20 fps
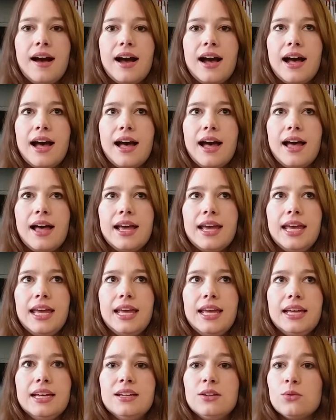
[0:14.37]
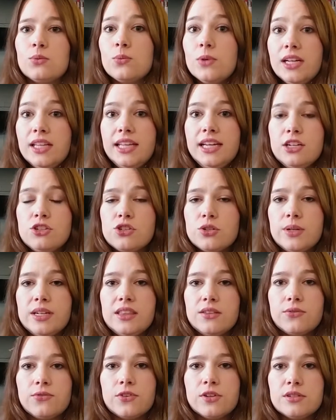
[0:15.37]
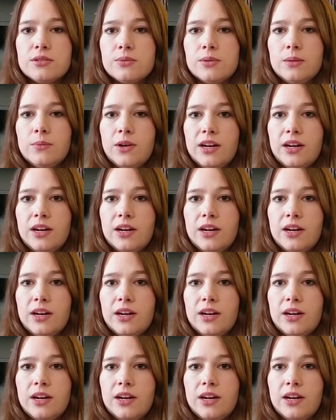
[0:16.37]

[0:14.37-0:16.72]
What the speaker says: I really enjoyed the first one